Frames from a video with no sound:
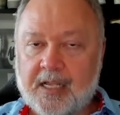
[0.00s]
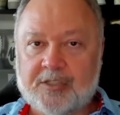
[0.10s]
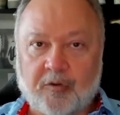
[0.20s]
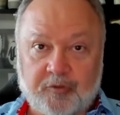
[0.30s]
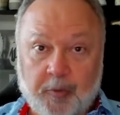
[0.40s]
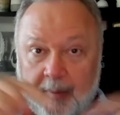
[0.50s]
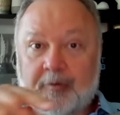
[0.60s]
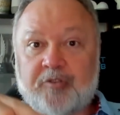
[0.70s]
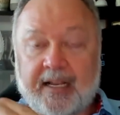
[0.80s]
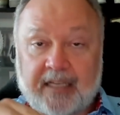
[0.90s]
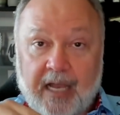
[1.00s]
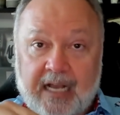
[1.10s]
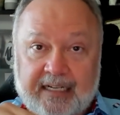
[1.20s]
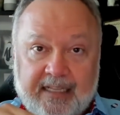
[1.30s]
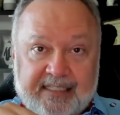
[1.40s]
So if two people tried to
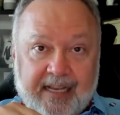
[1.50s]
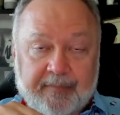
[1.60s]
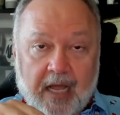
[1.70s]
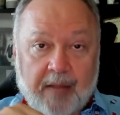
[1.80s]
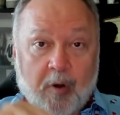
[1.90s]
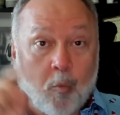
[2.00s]
lock it at the same time,